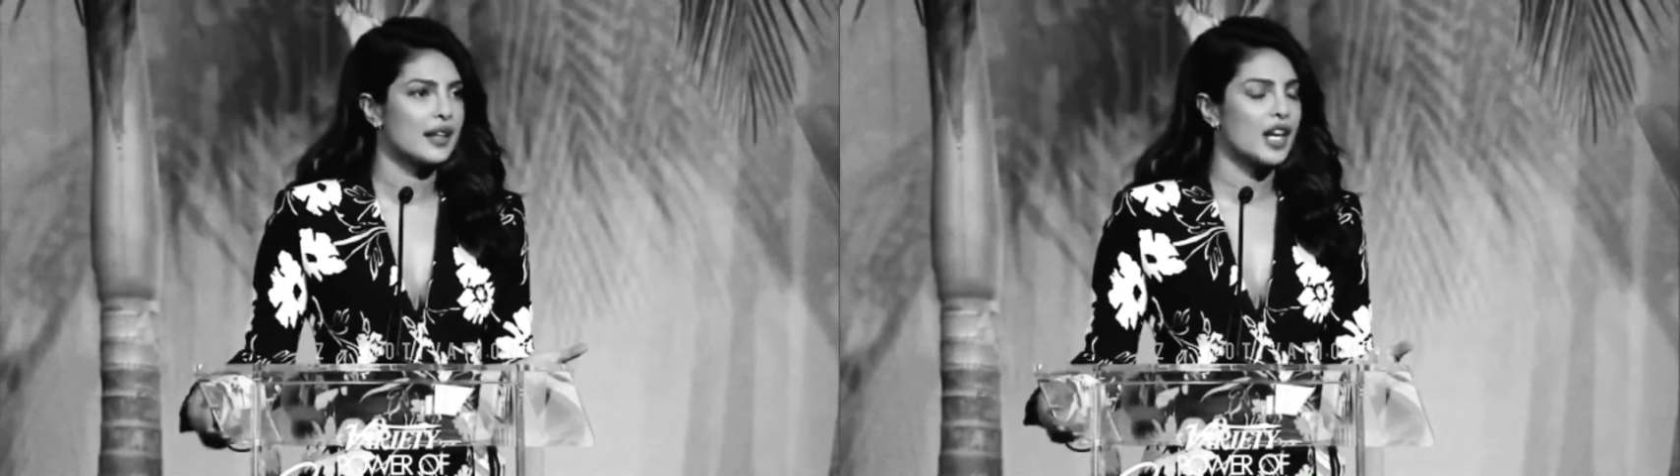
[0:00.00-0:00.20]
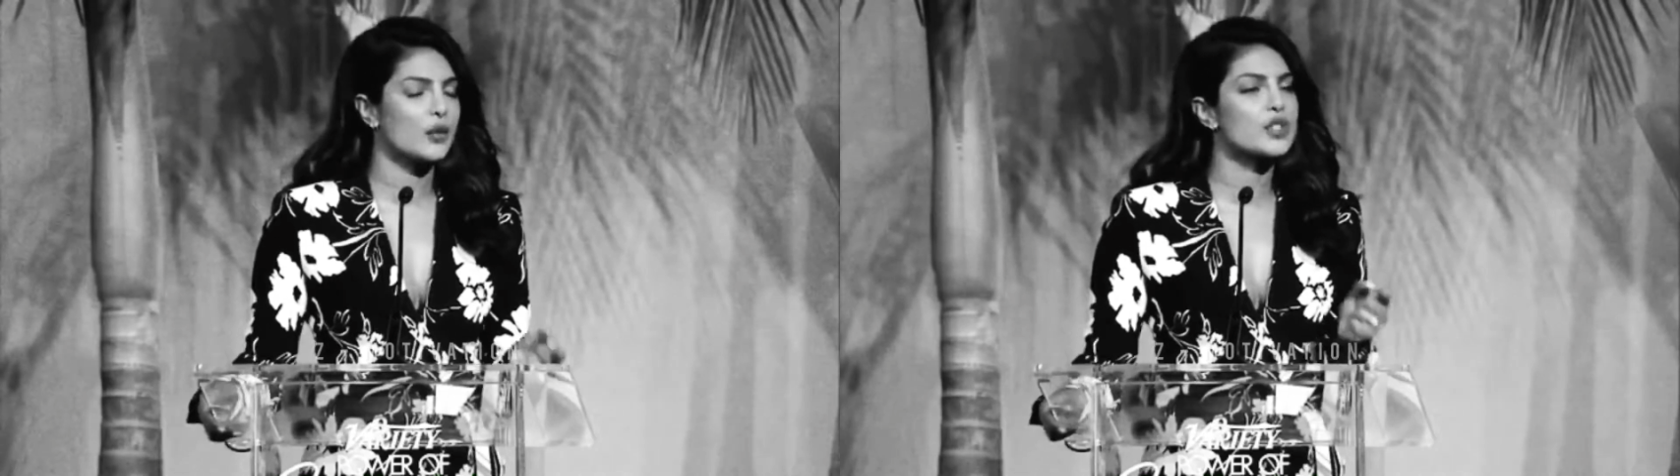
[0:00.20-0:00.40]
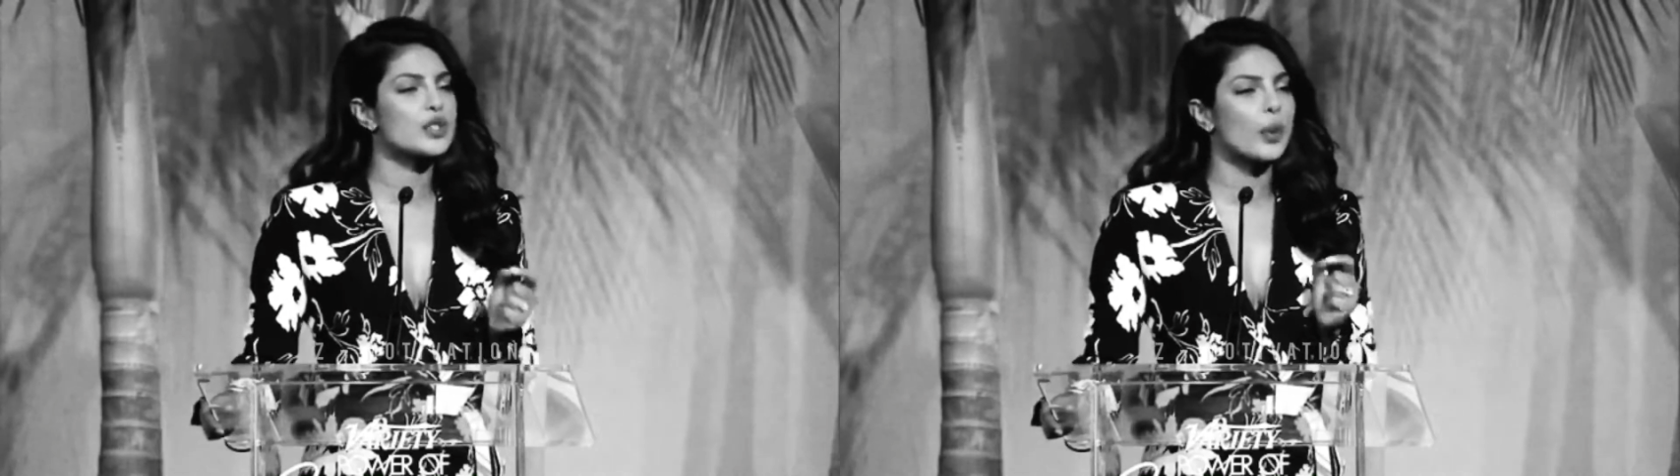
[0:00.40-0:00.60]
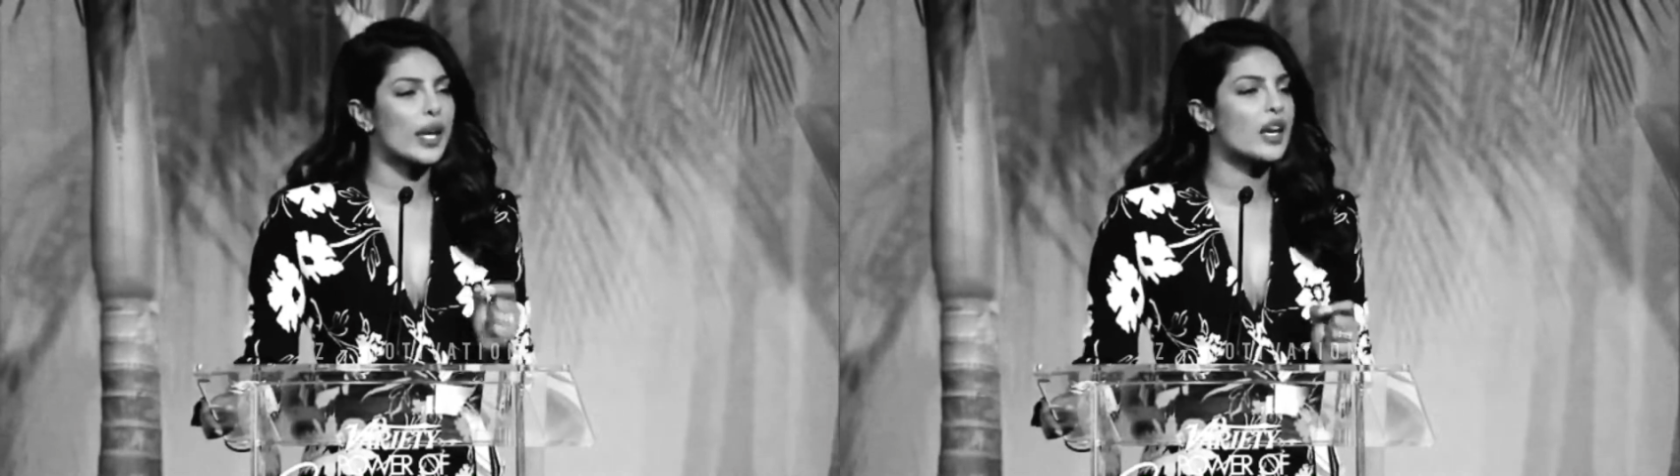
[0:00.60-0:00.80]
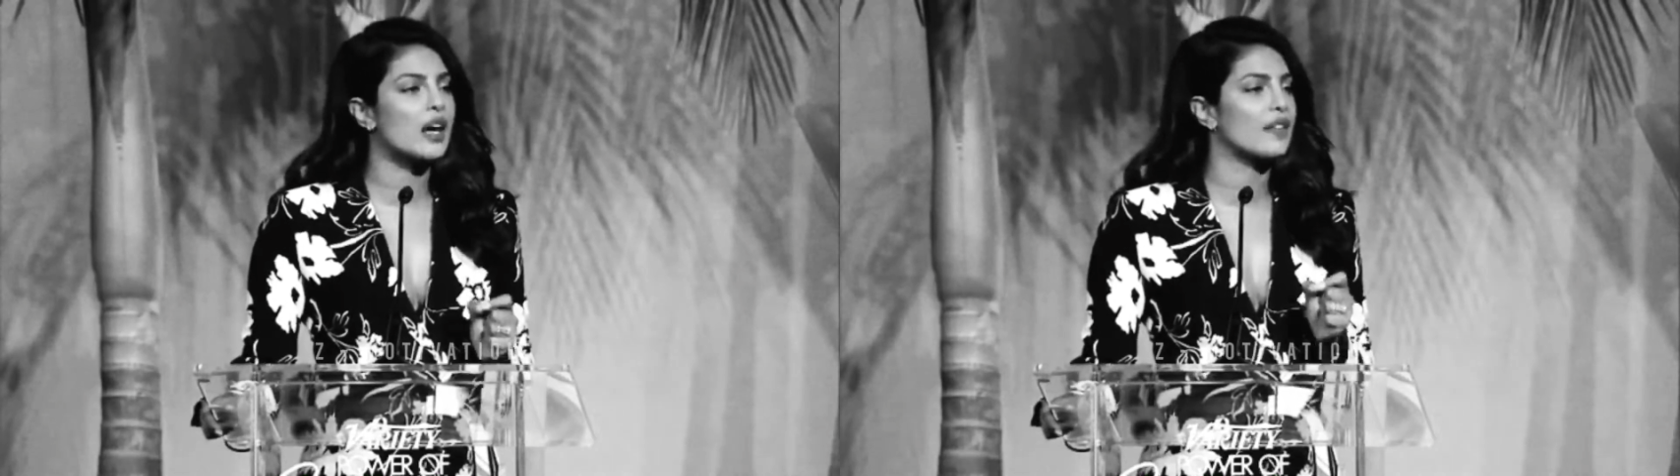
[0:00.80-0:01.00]
It was a
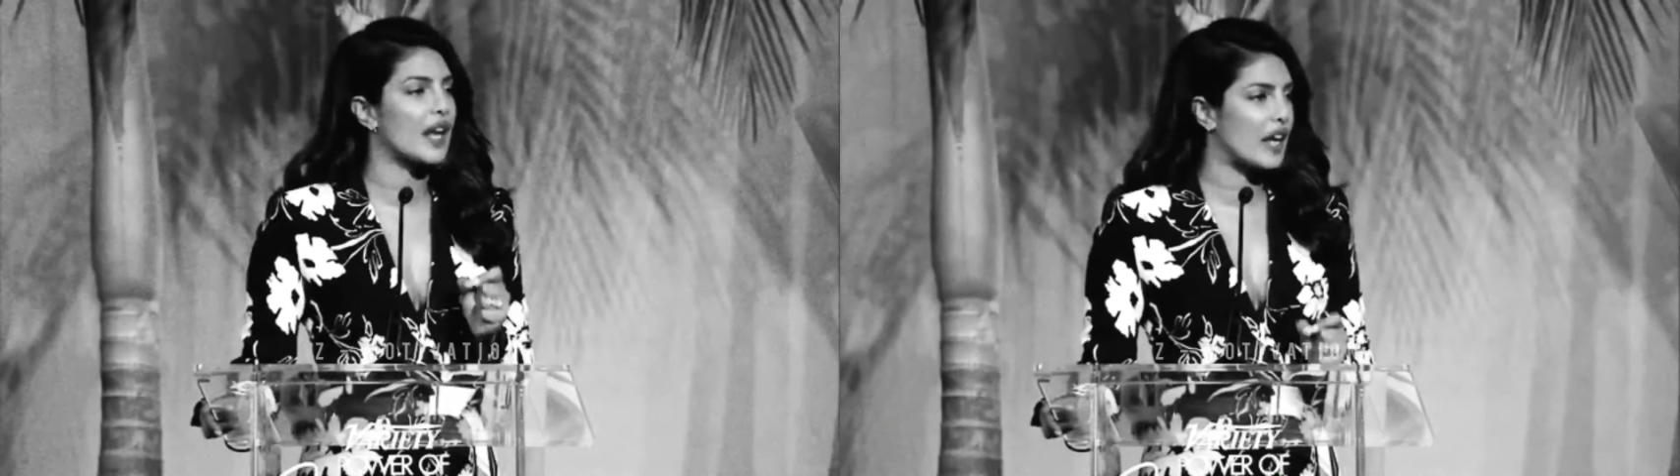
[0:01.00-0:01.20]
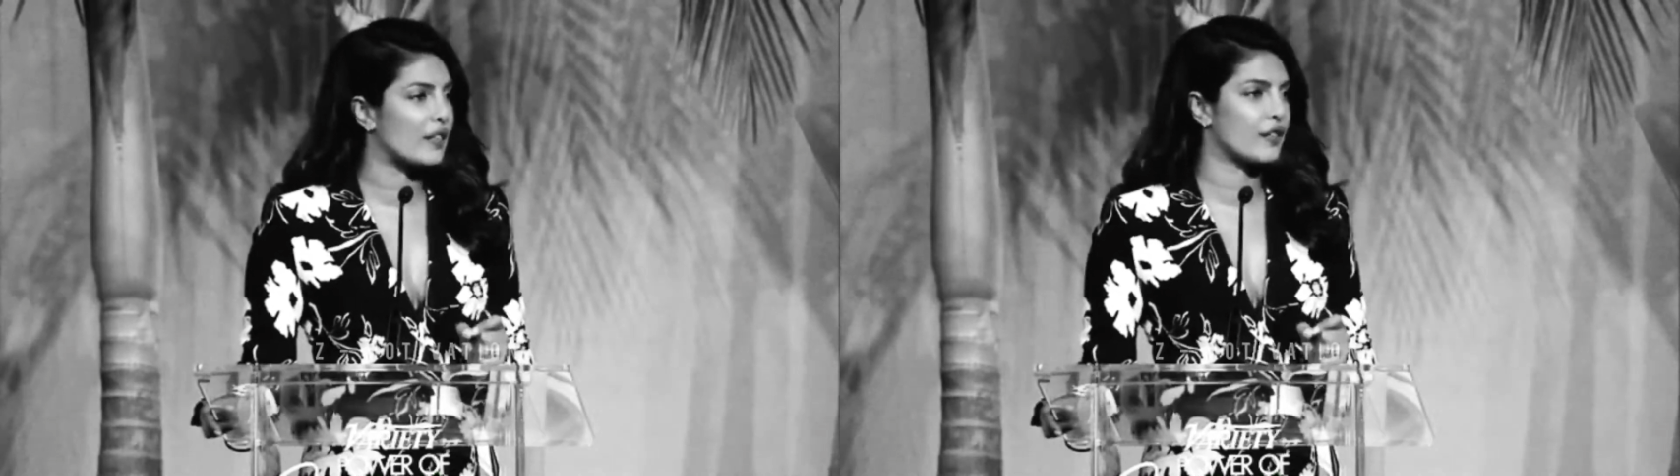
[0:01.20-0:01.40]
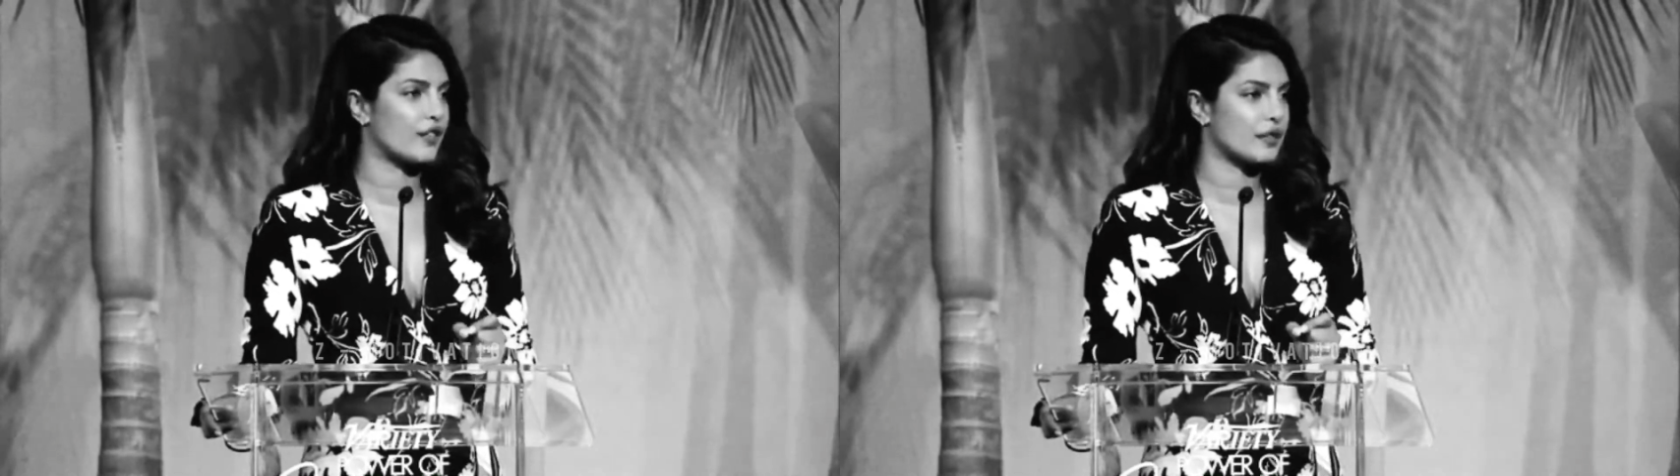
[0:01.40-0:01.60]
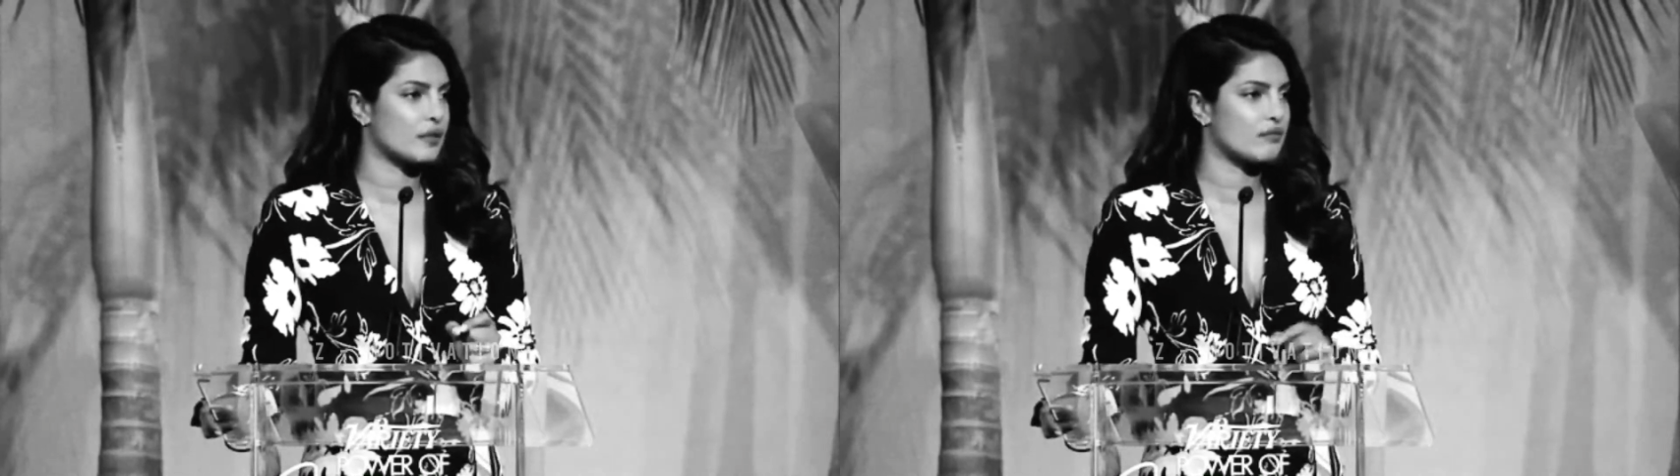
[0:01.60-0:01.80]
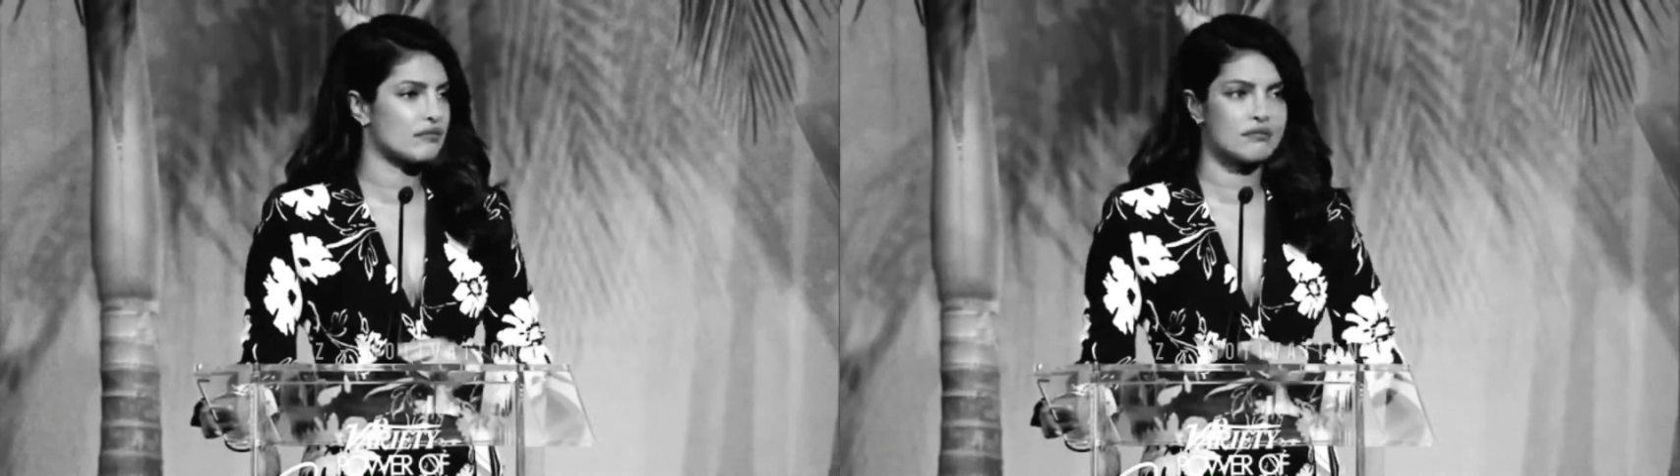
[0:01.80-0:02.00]
way of life.
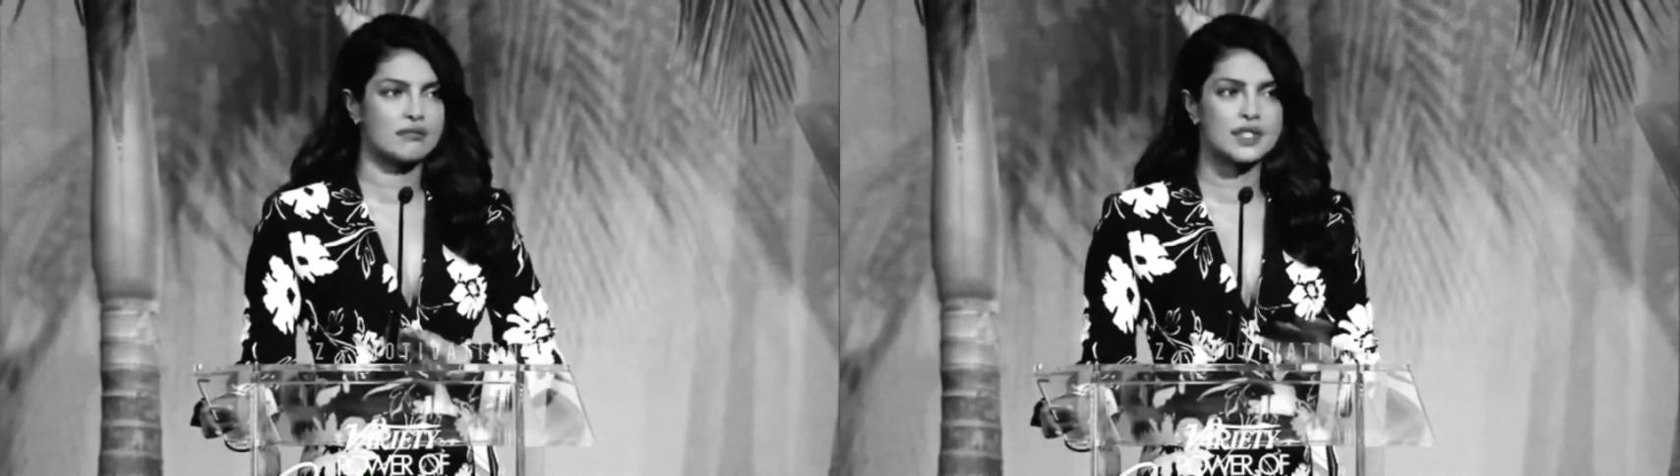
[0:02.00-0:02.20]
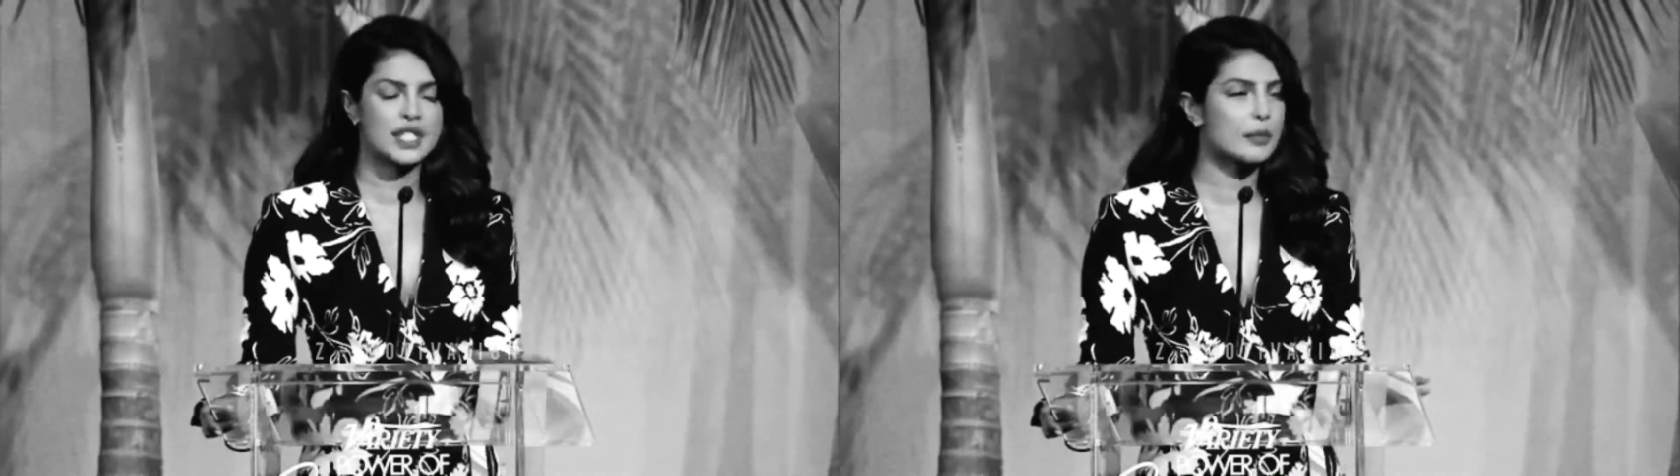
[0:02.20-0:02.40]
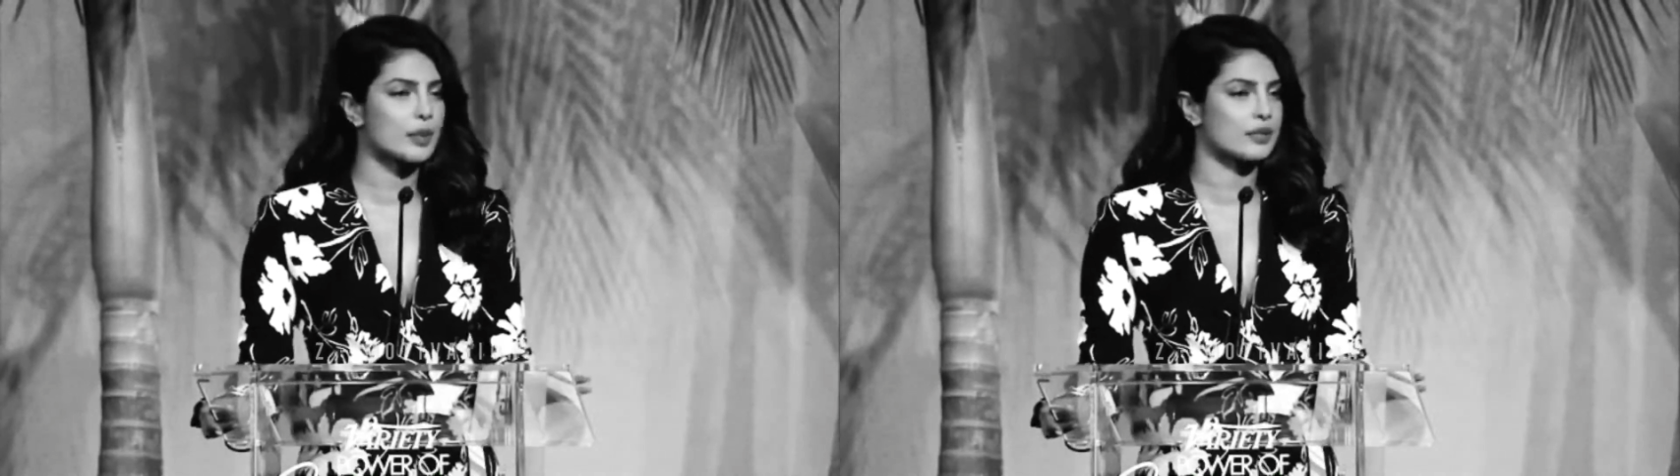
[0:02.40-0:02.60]
Simple.